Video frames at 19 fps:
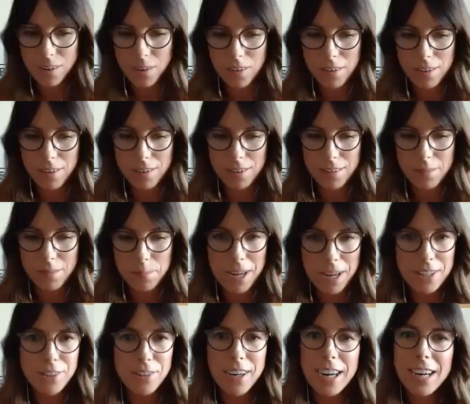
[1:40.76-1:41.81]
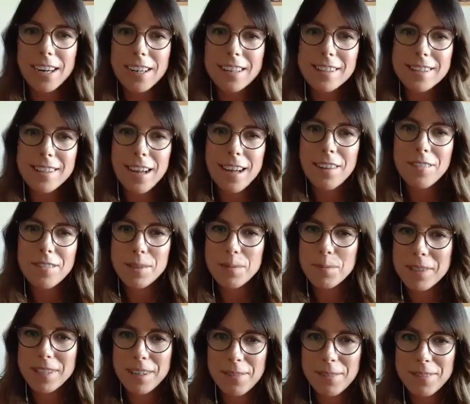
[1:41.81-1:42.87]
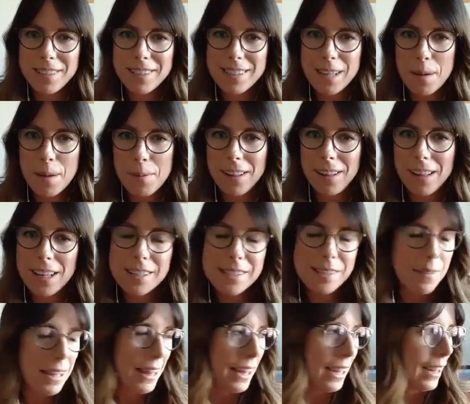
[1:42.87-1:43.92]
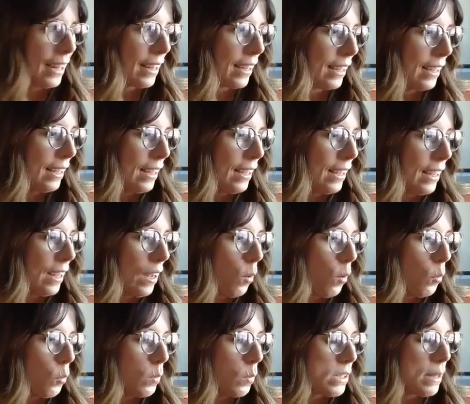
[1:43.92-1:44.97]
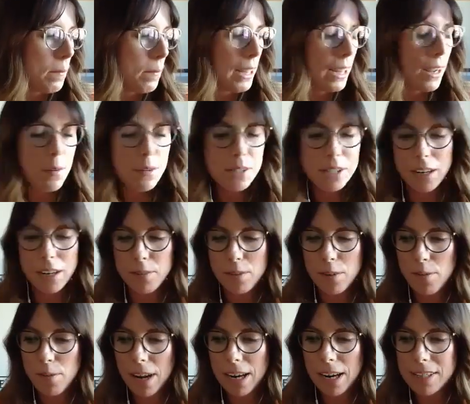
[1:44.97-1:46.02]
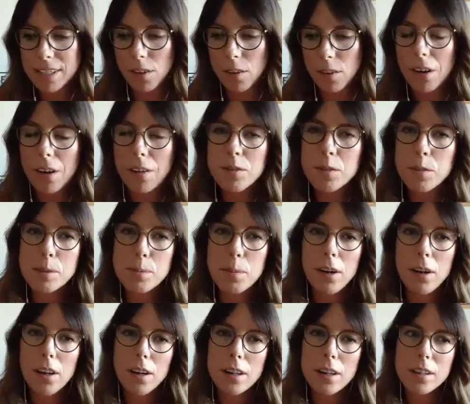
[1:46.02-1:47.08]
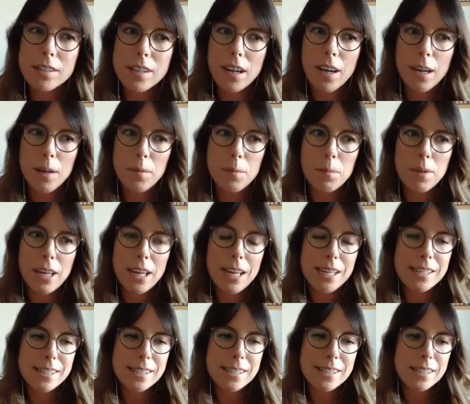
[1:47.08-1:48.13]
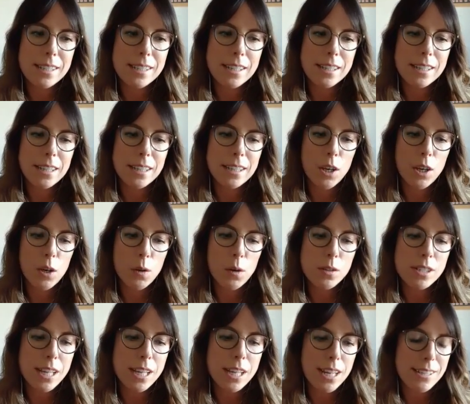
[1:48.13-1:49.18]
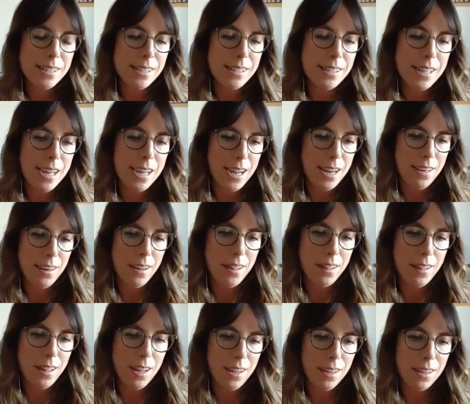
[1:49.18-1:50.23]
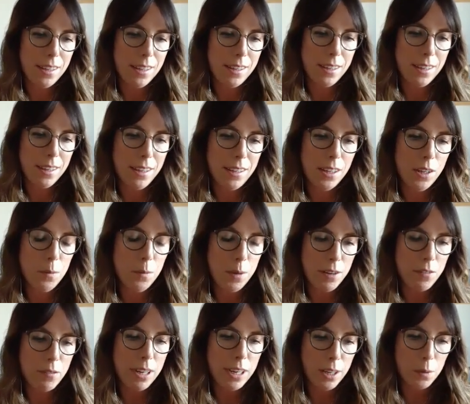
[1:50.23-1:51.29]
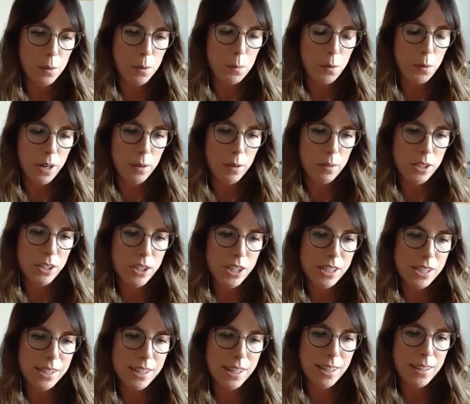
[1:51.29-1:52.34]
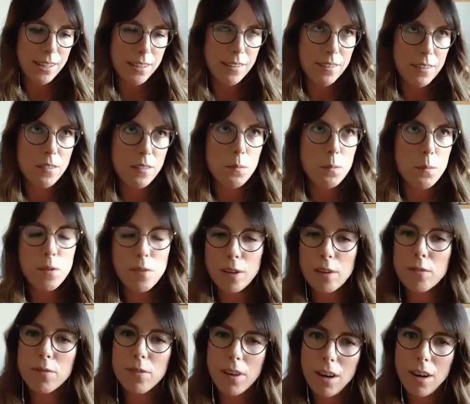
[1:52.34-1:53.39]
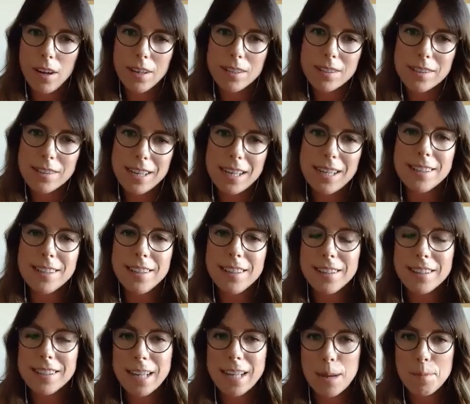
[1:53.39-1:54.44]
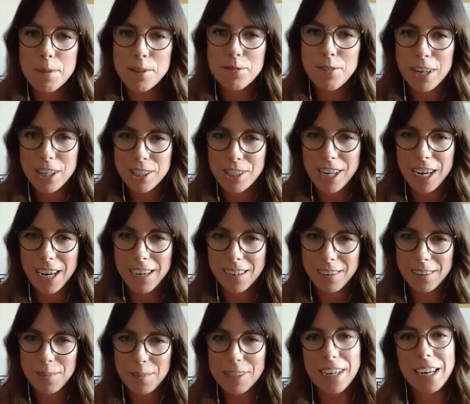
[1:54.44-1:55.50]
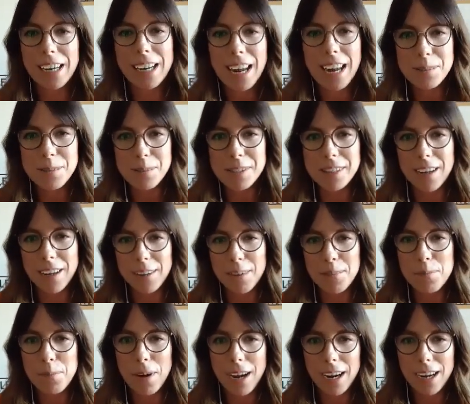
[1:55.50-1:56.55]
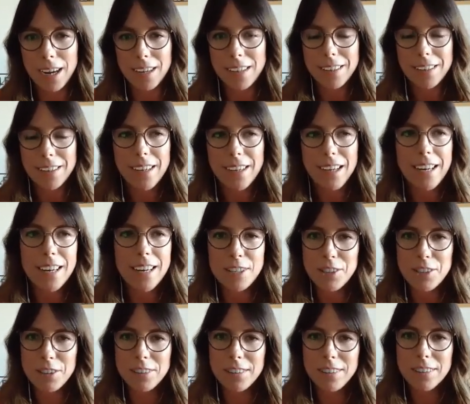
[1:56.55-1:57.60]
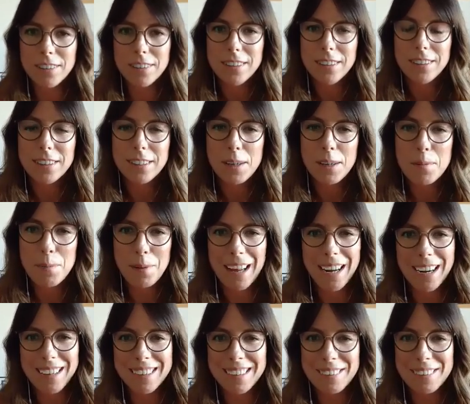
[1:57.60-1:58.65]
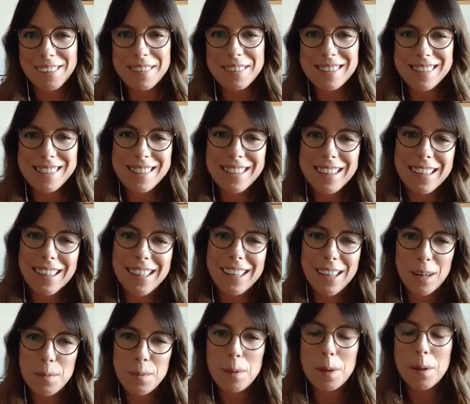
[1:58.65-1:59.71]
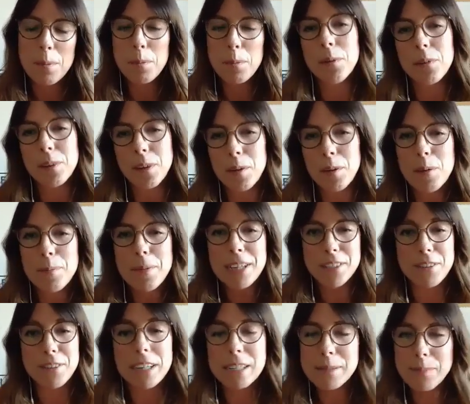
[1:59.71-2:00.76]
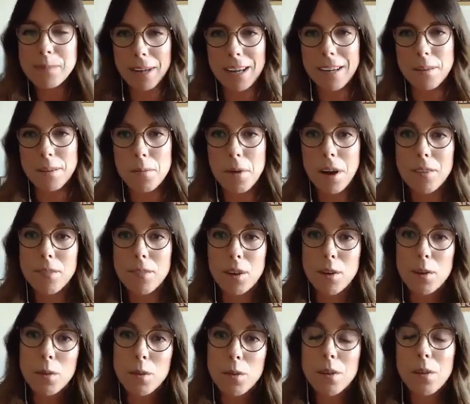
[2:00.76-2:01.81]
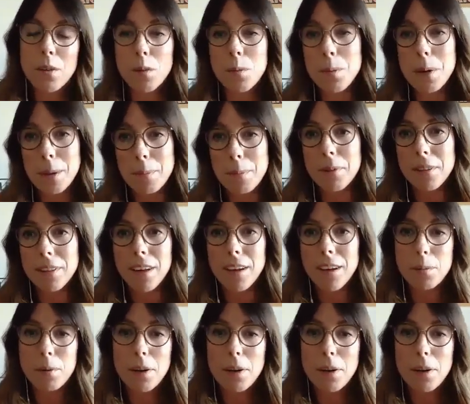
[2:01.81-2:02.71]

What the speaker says: on metrics. I have some stuff to say about that. So I think something I was kind of reflecting on after we spoke last time is you said, Dan, I think you made a really good point, which is that moving fast isn't the same as rushing, which I guess was kind of my initial complaint was that, people who are measuring speed, in my view, or the people that I'm